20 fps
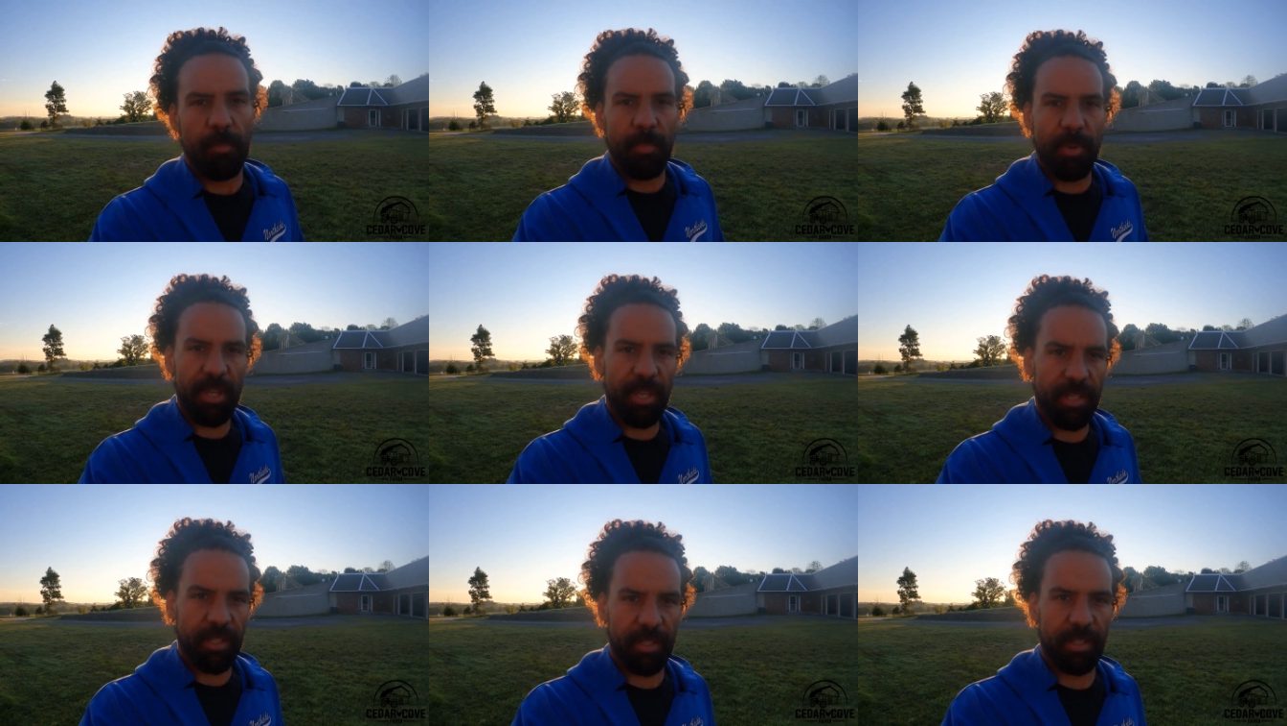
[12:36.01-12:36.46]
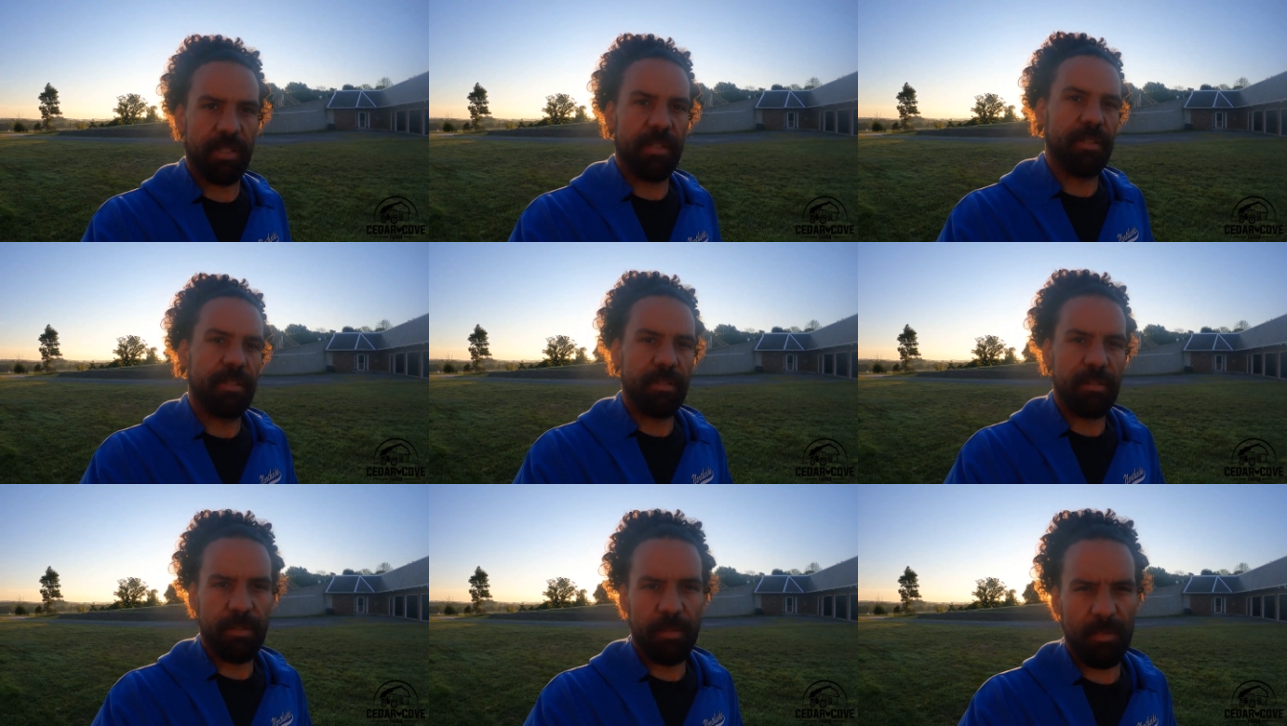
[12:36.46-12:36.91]
big
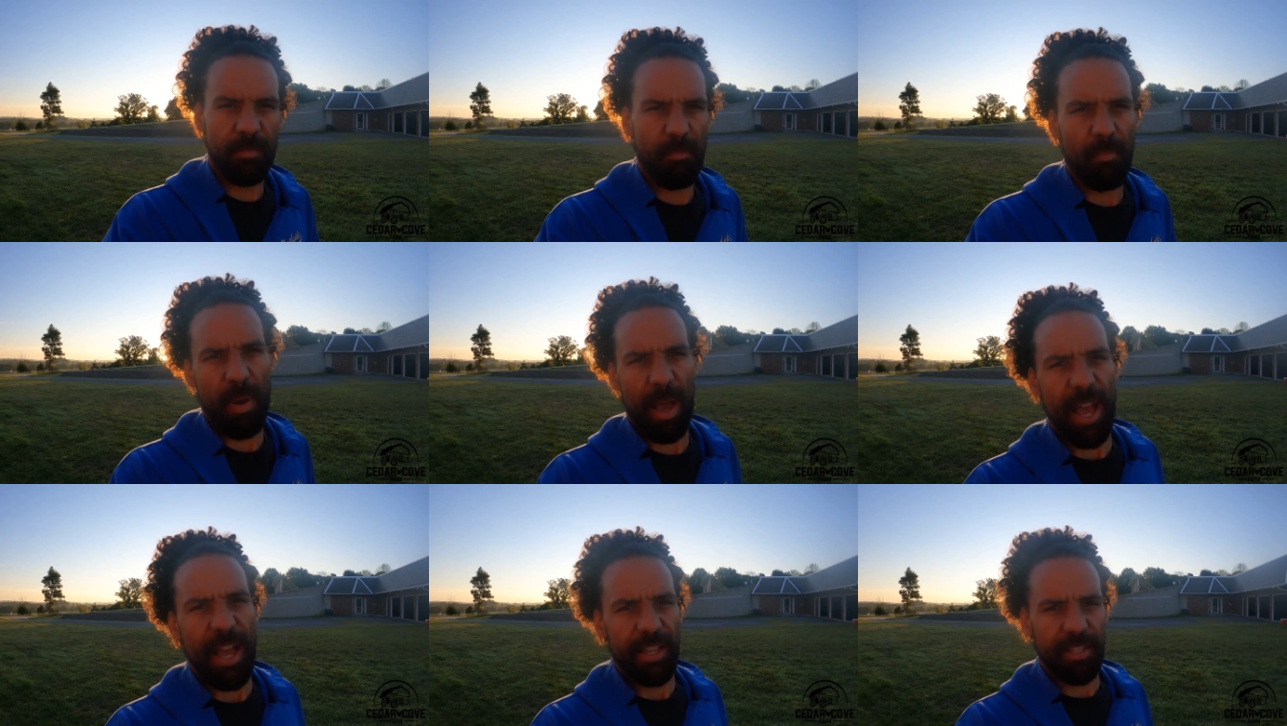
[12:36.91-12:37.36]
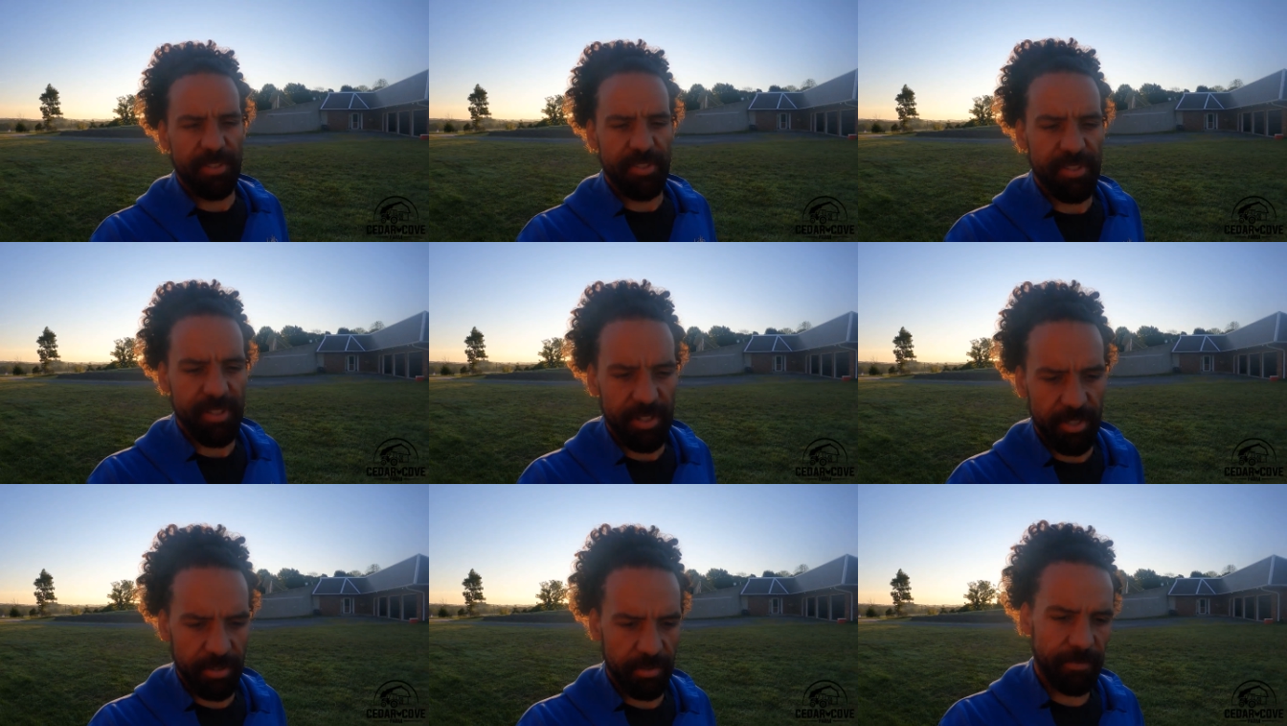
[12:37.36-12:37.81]

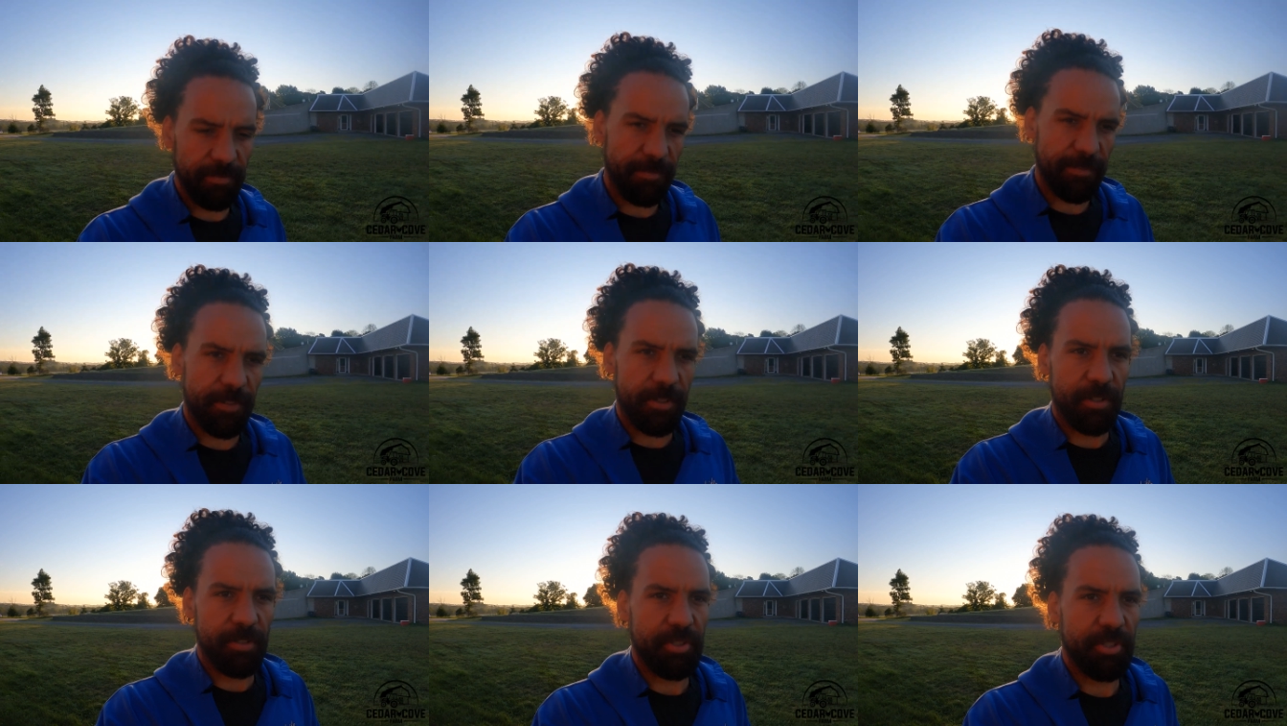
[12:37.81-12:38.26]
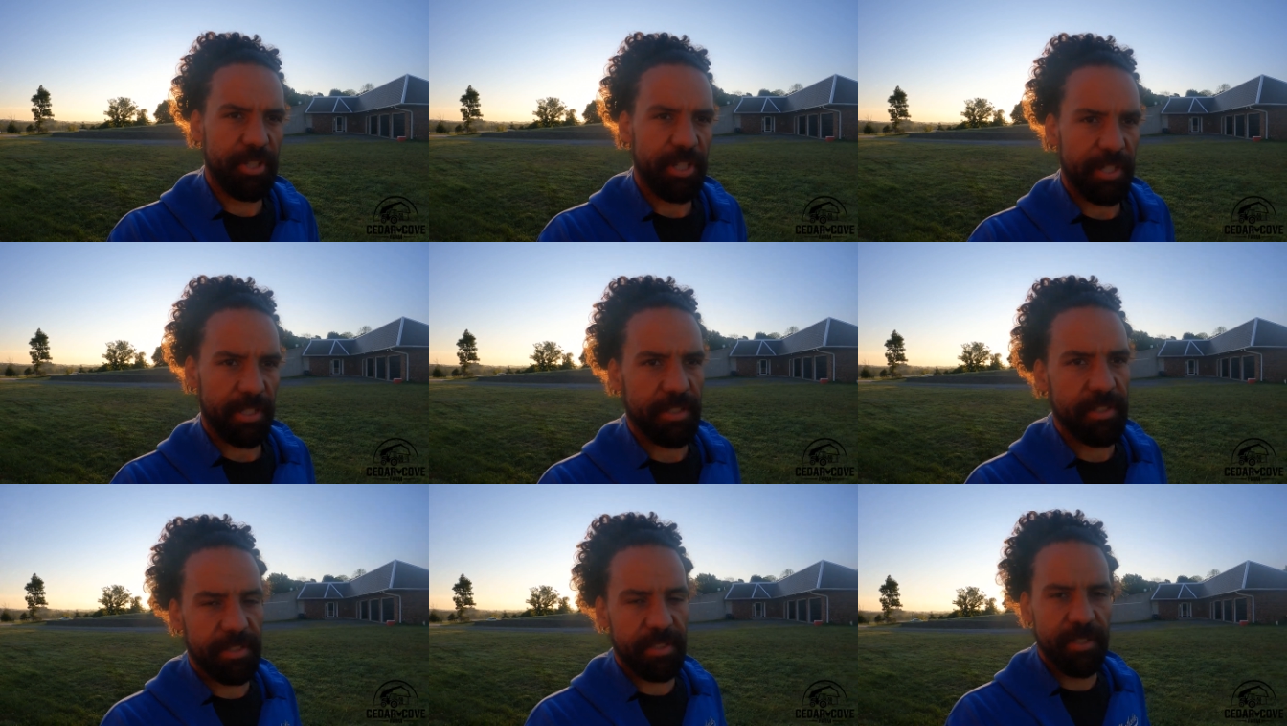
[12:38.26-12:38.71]
milestone for
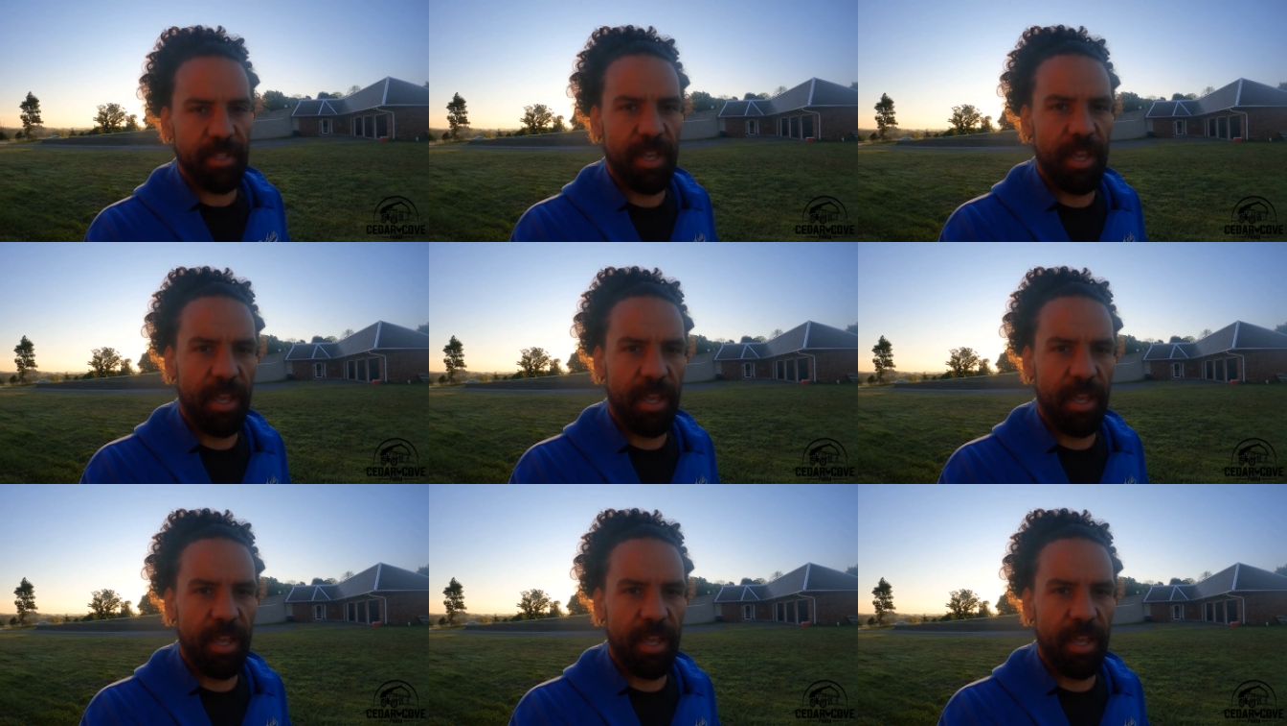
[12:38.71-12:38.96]
chicks